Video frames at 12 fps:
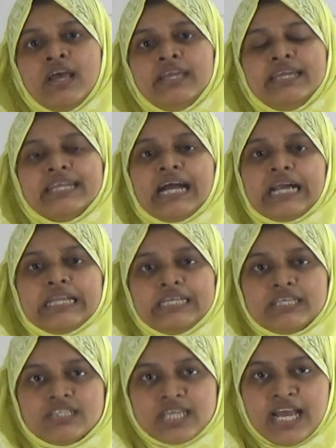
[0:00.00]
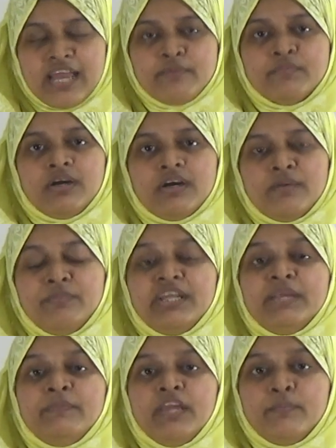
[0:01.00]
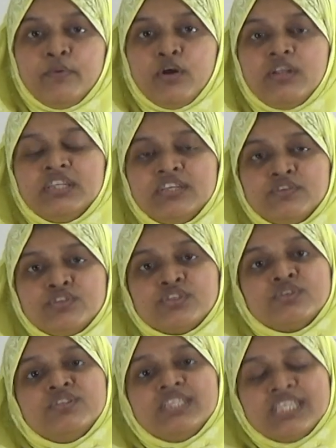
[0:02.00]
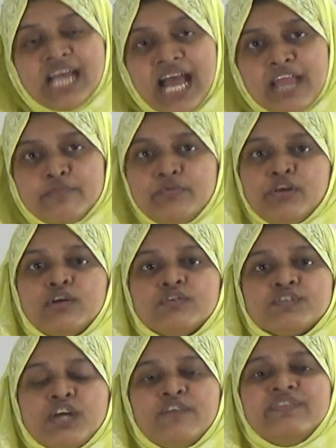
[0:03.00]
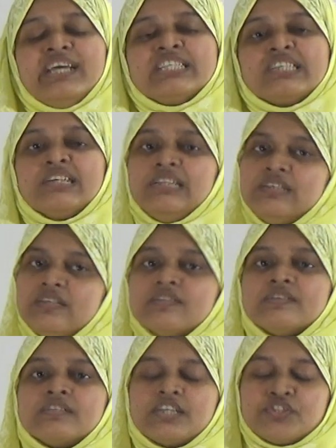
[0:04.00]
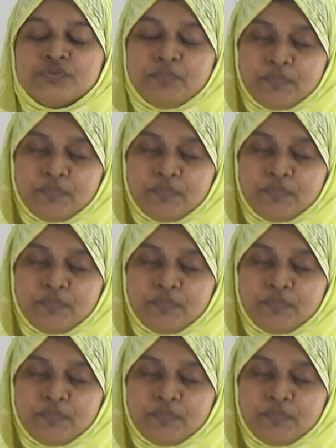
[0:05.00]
In earlier time, many people used to die because of natural disasters.